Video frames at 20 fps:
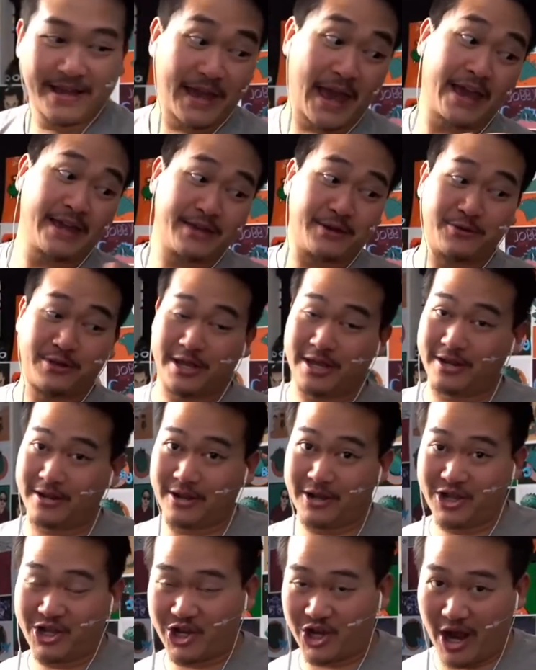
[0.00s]
Hey, you did a
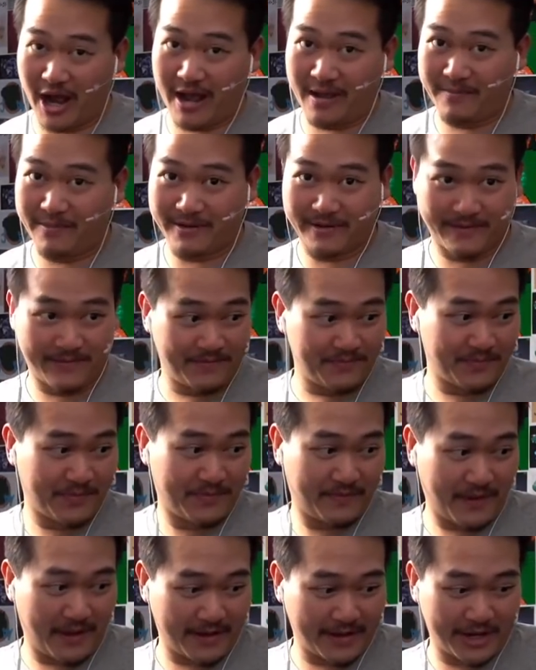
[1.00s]
good job, but
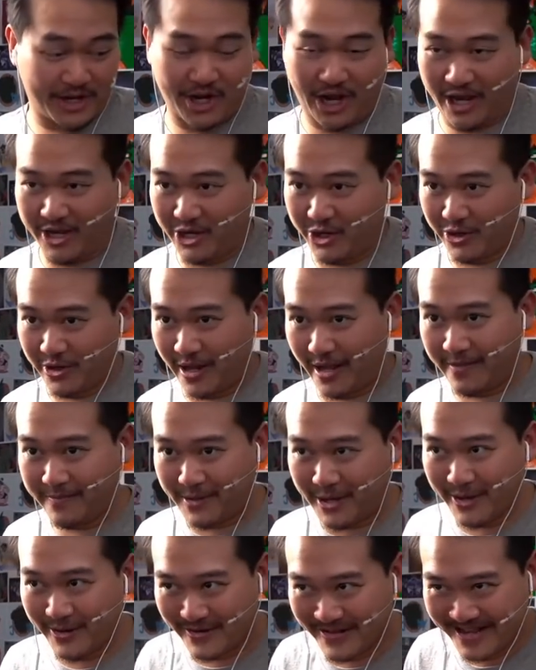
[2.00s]
fucking change your name,
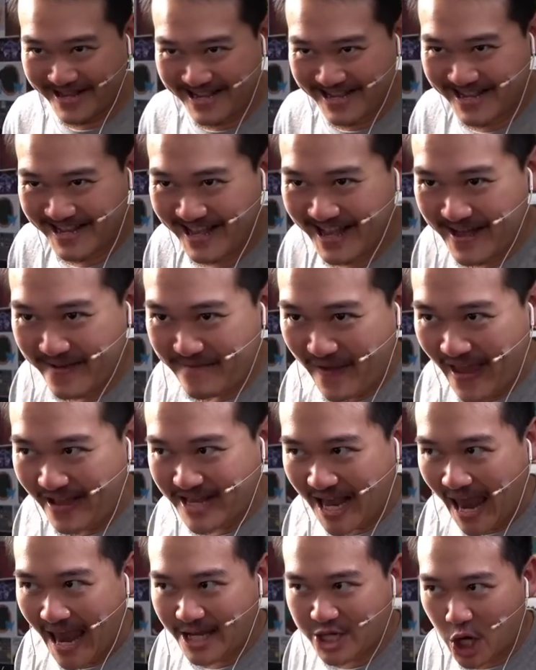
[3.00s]
dude.
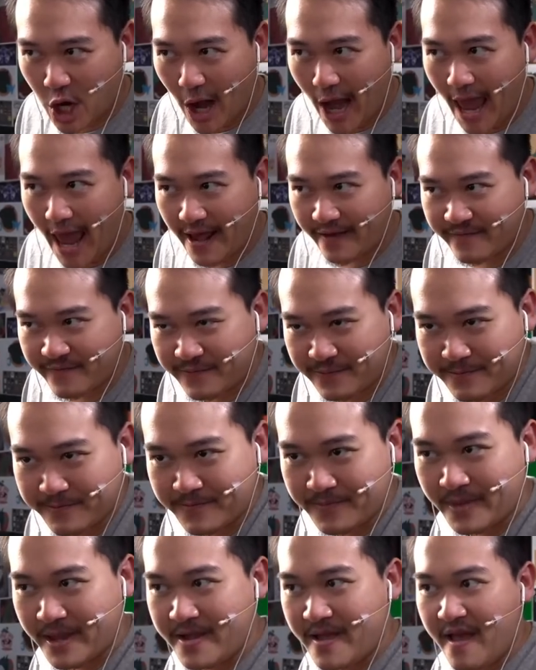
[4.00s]
Fantascraft.
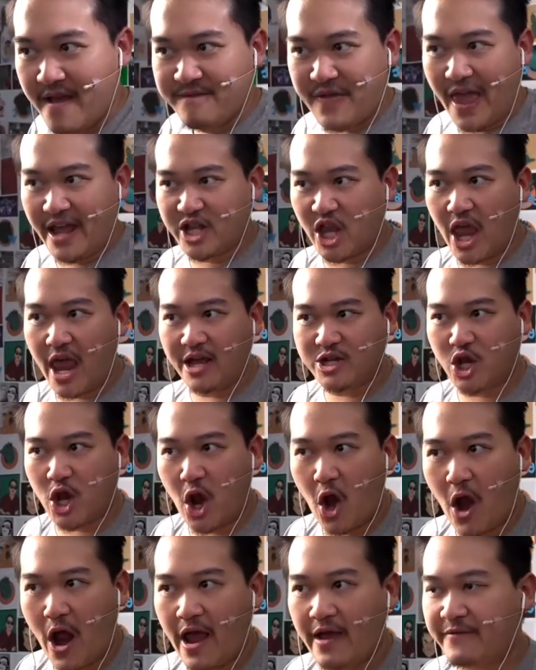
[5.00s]

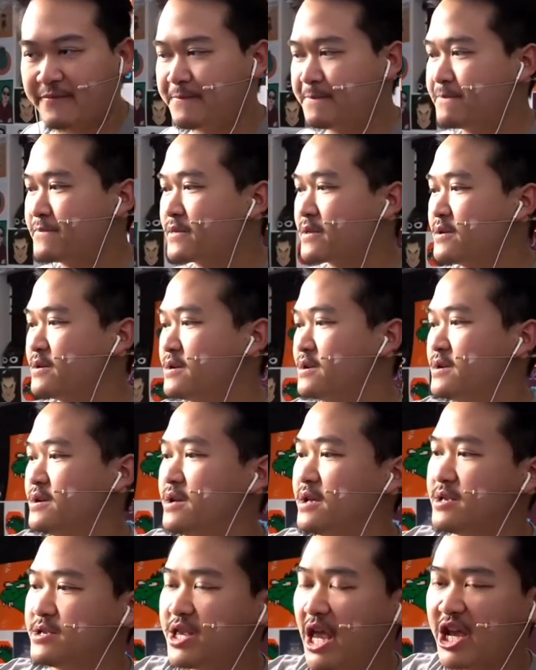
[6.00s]

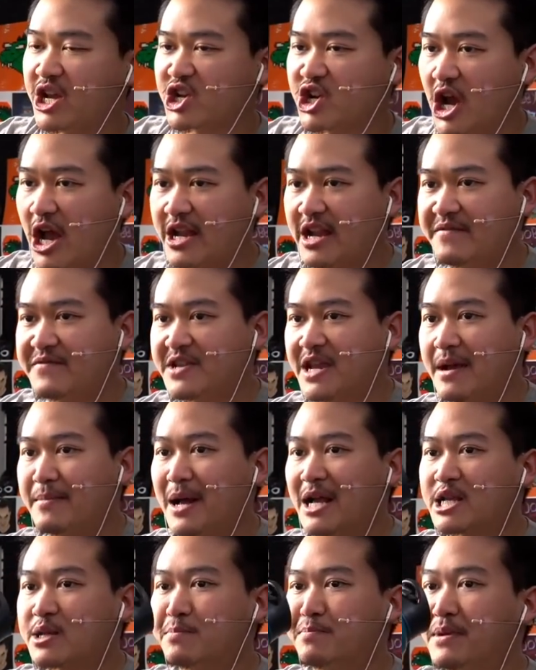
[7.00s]
Fantascraft. Take a shot every time
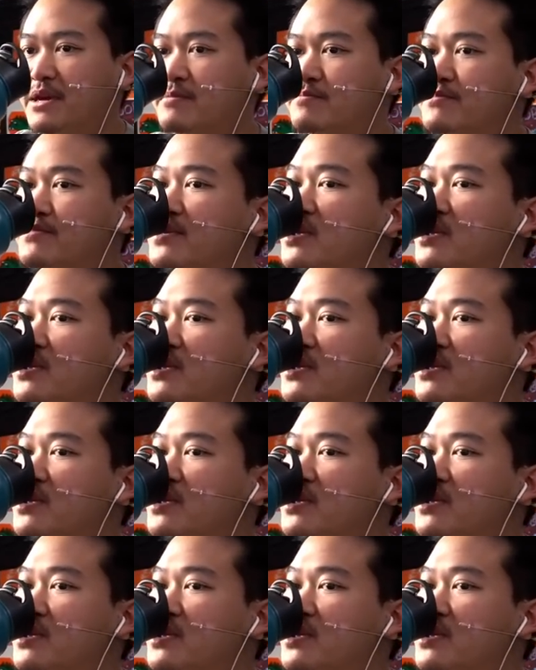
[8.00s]
I spit.